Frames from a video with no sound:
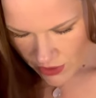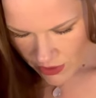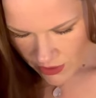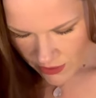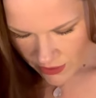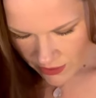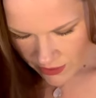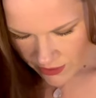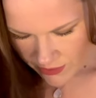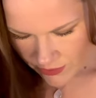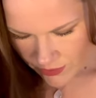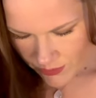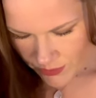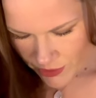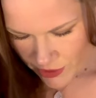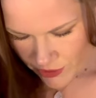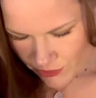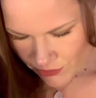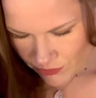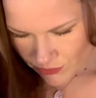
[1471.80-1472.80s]
The Hanged
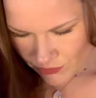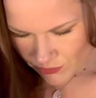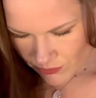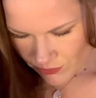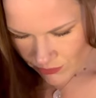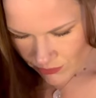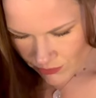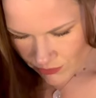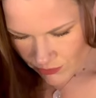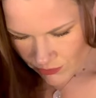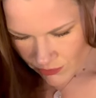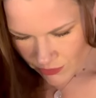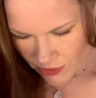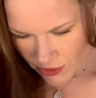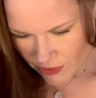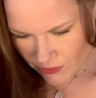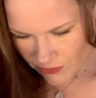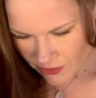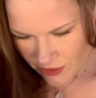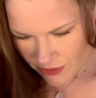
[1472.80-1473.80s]
Man.
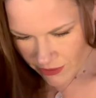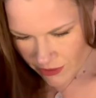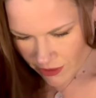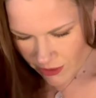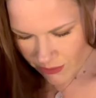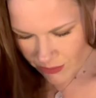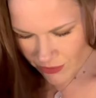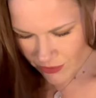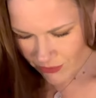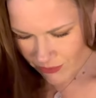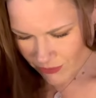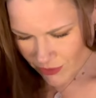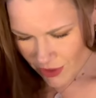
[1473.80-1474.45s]
The Three of Cups.